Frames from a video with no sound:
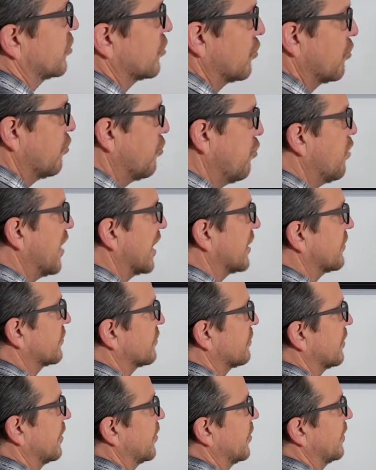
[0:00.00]
Quick
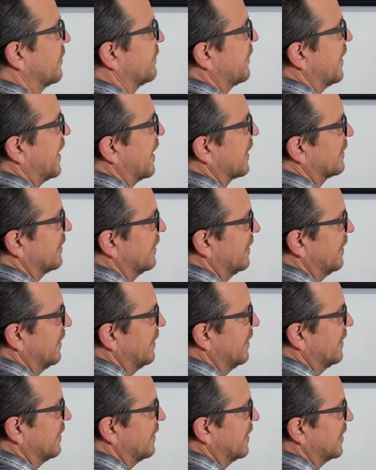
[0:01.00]
scribble. In fact,
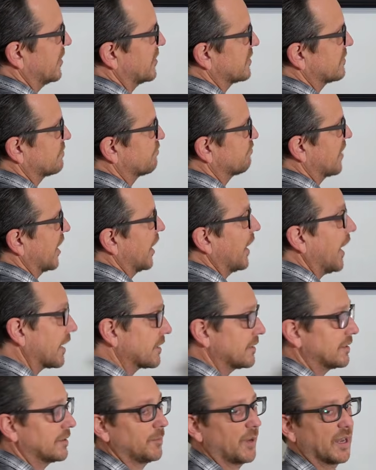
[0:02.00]
it's
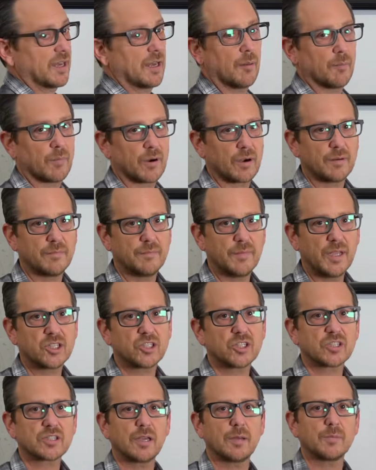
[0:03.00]
connected to my number. It
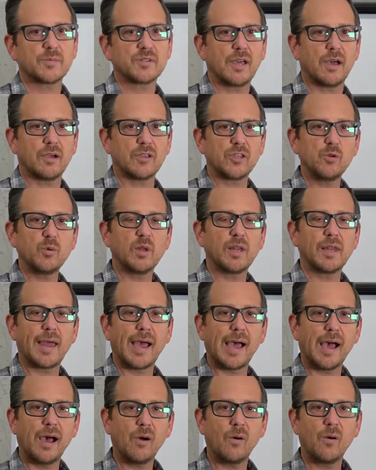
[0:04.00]
just comes out. You
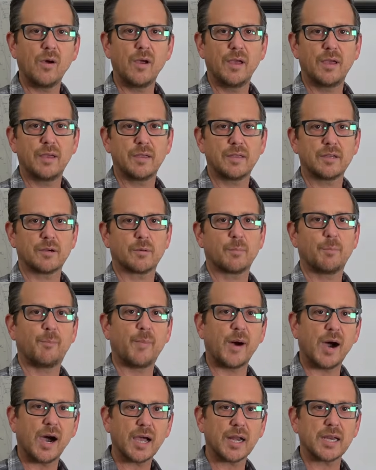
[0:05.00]
allow your
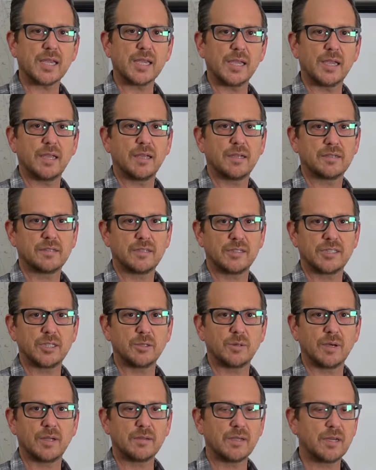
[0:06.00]
body to
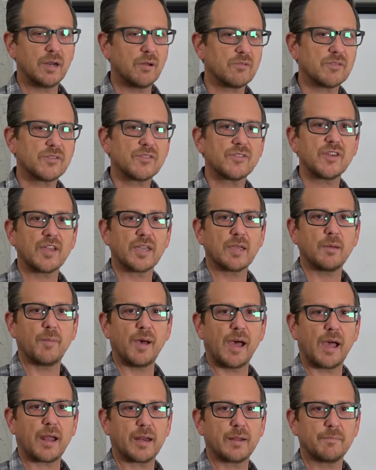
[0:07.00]
do it. You don't think
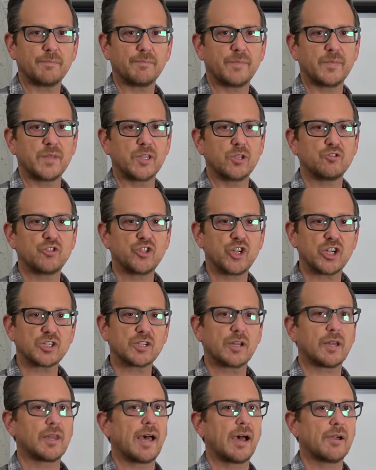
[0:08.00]
about it. You
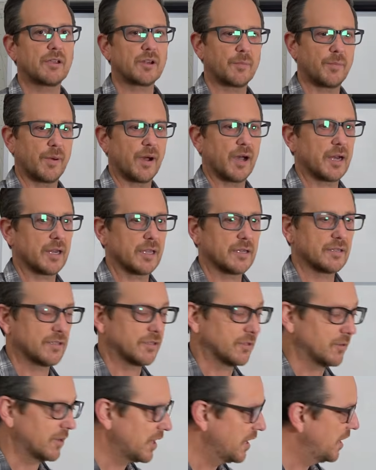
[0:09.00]
just allow your body to
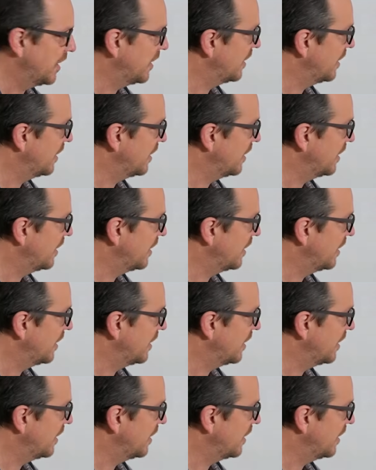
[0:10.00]
do it.